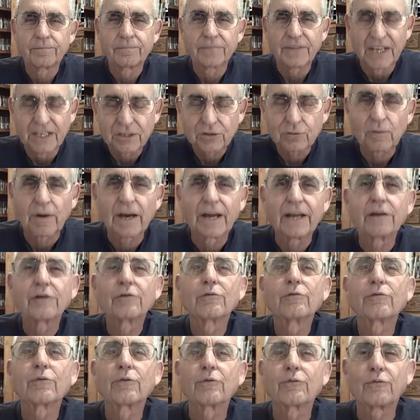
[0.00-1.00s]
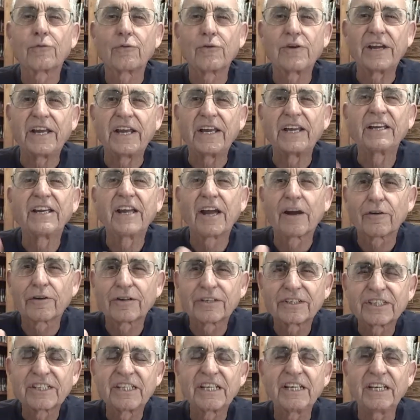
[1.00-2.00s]
That's right, for free,
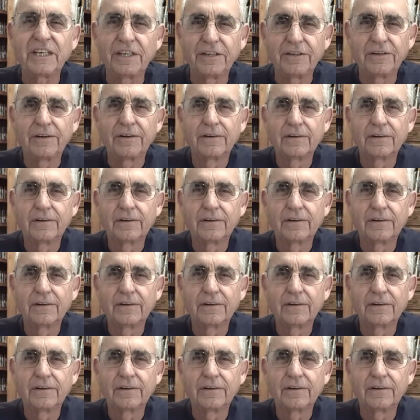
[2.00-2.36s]
guaranteed.